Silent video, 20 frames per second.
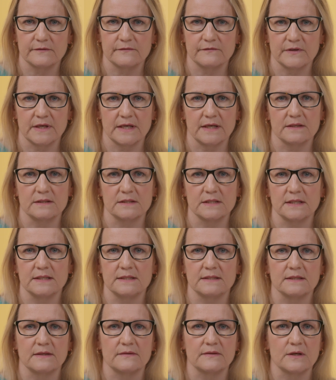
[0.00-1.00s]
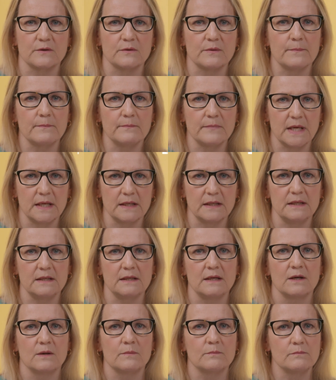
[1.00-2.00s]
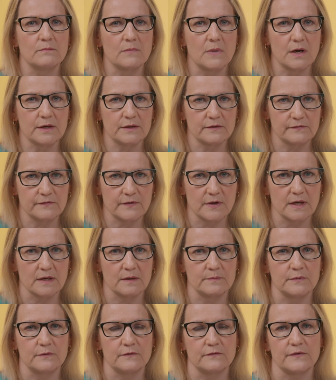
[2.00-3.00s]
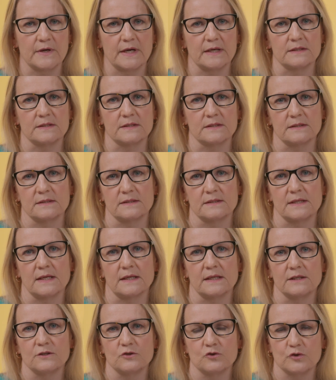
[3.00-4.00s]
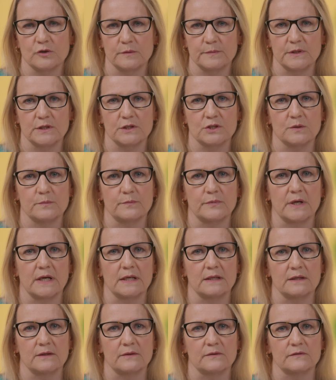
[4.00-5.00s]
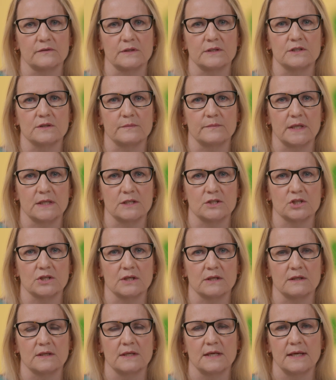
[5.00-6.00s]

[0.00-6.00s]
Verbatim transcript: have found is that there are many modifiable factors that contribute to brain health and dementia,